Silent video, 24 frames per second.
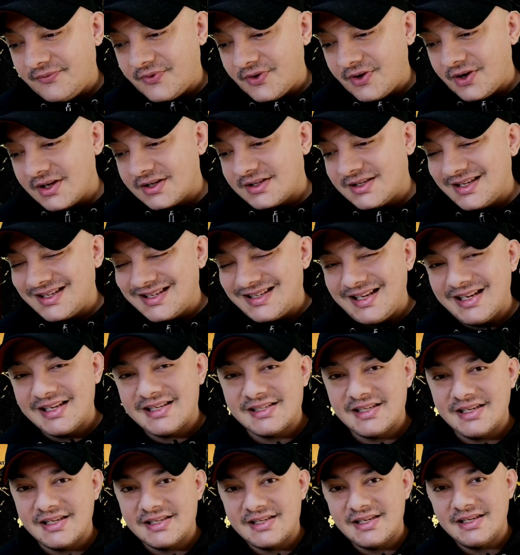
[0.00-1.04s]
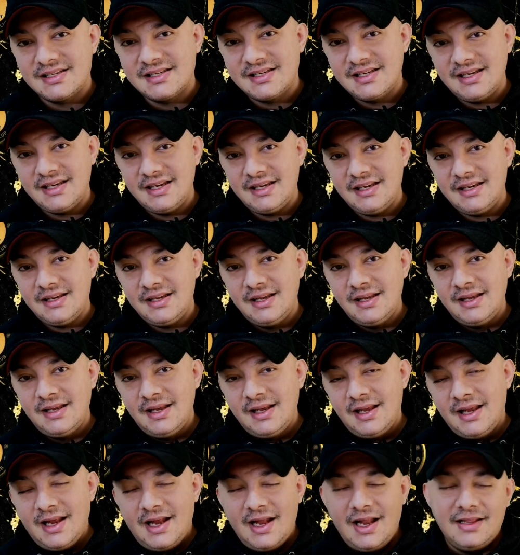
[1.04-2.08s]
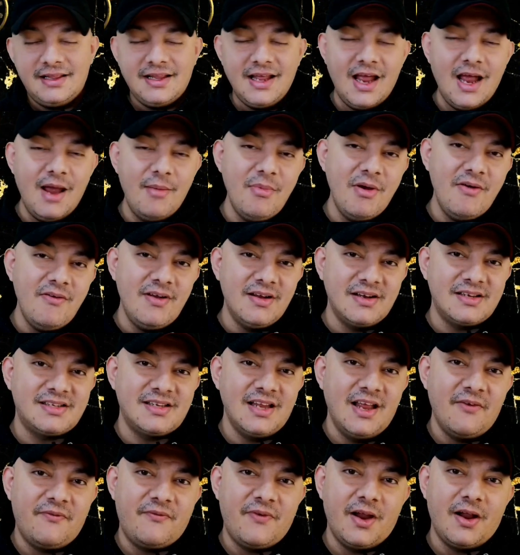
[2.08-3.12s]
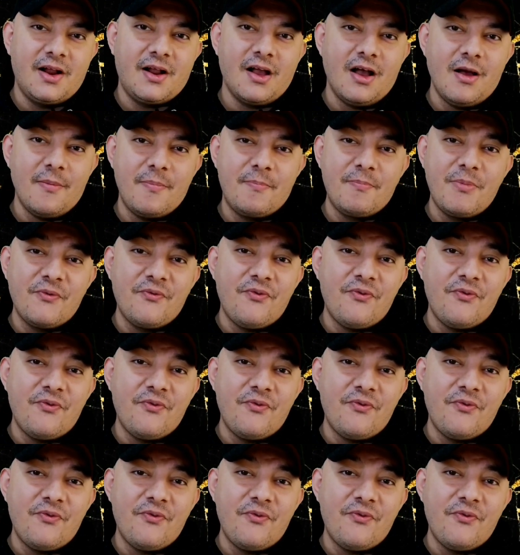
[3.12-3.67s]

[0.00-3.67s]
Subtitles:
versus Leicester City and the Emirates FA Cup.